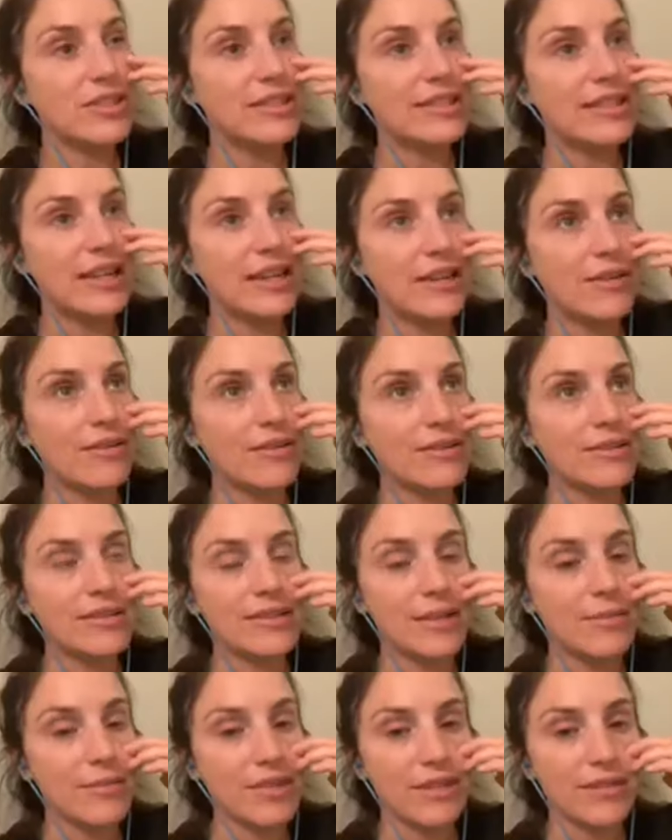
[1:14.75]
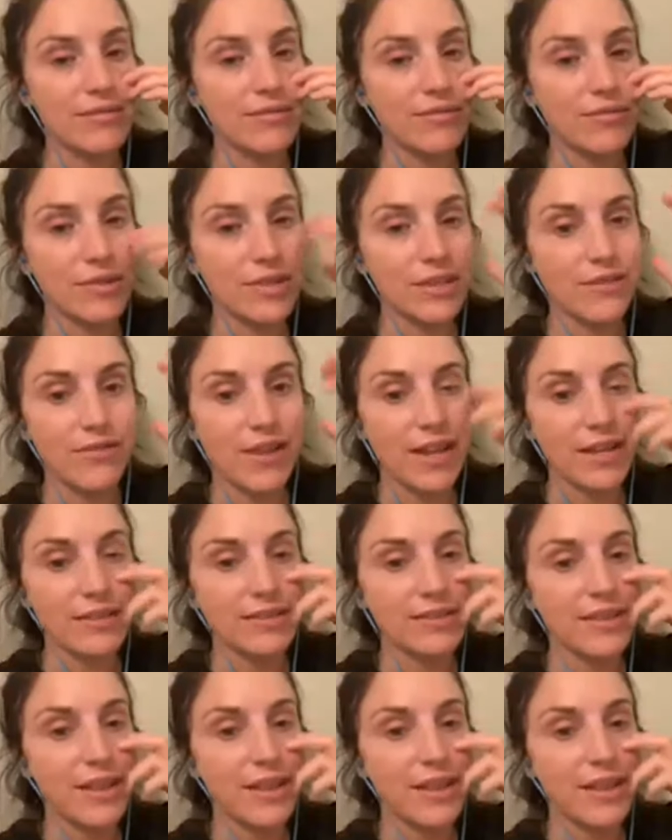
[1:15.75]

said it was something really fancy.